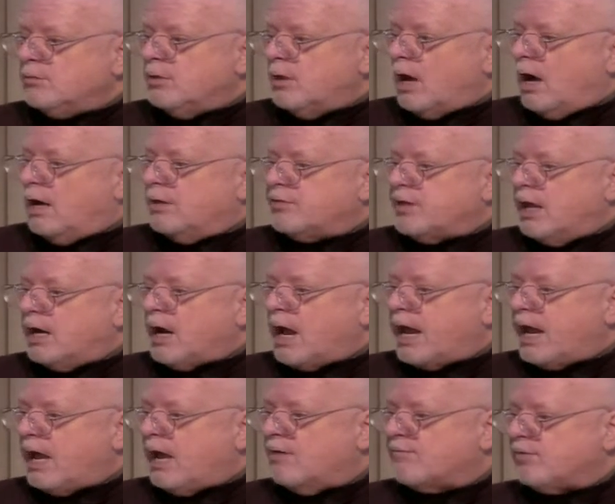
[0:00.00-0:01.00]
Then I
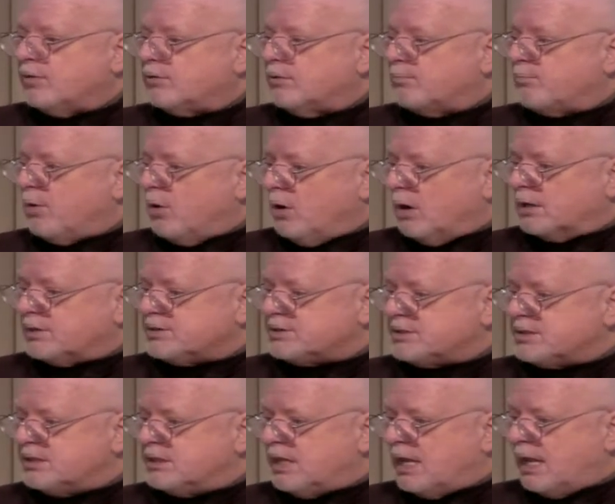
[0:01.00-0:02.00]
have other books
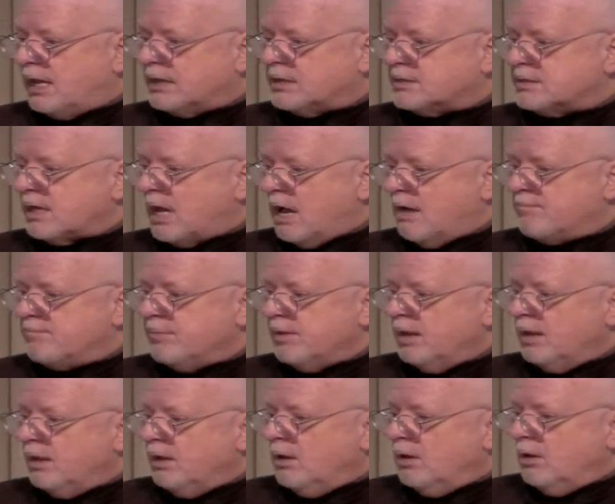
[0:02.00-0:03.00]
that
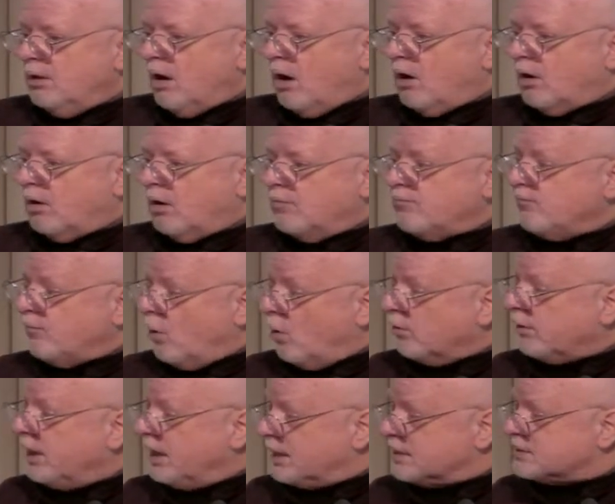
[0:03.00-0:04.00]
are on
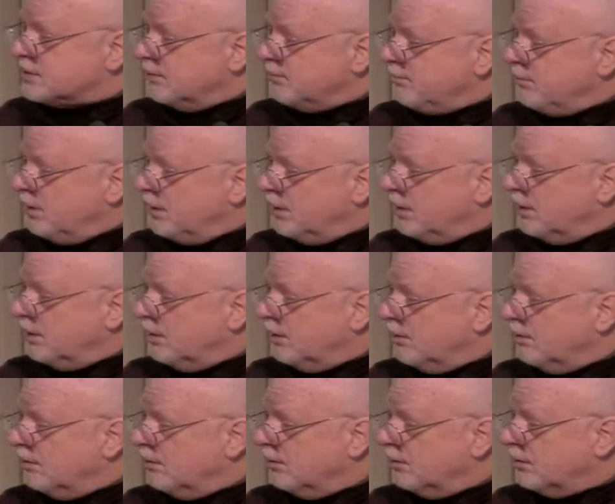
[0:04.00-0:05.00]
volcanism,
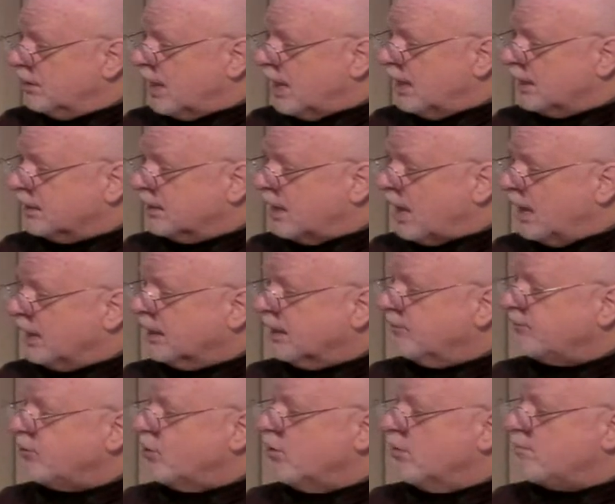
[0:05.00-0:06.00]
that kind of give you a
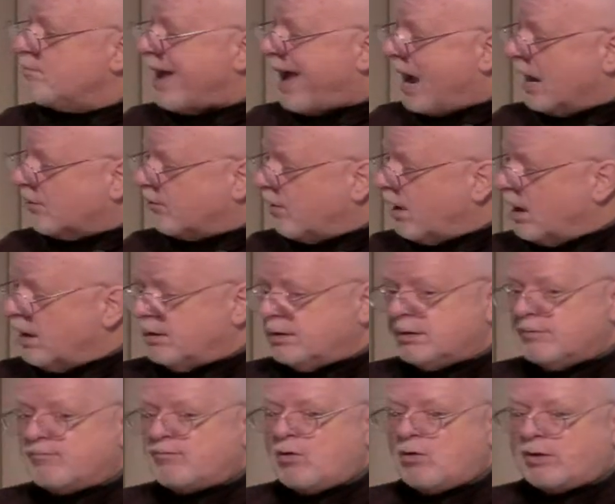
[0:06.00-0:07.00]
background in
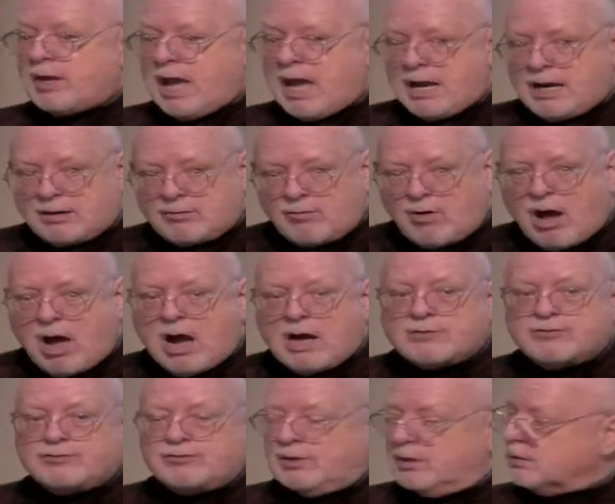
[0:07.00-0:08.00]
volcanic rocks
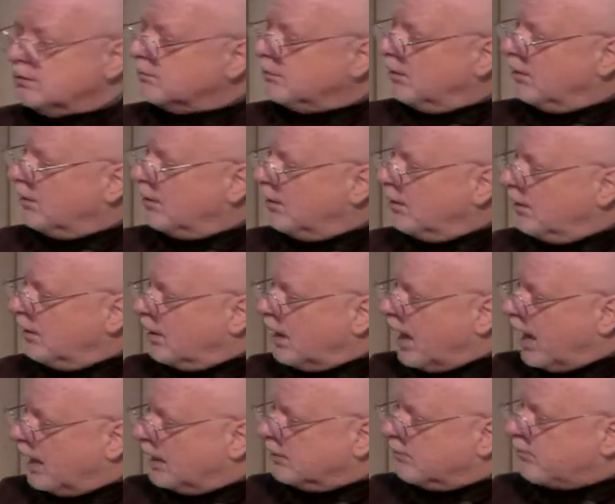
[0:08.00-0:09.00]
and
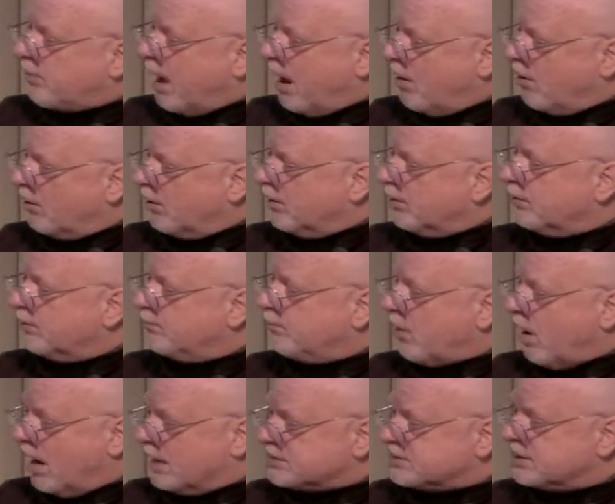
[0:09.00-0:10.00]
the power
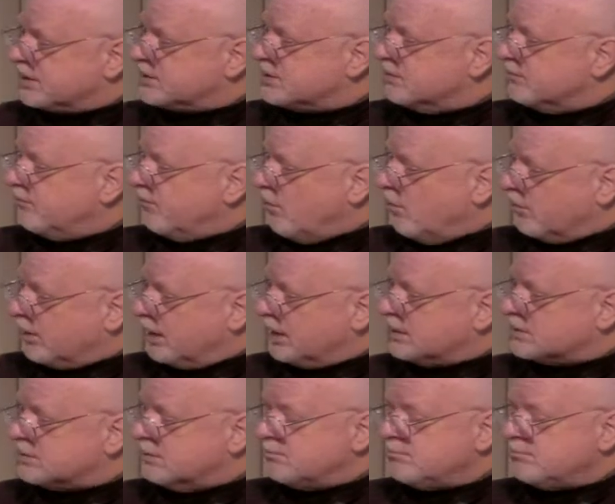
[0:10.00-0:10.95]
processes volcanism.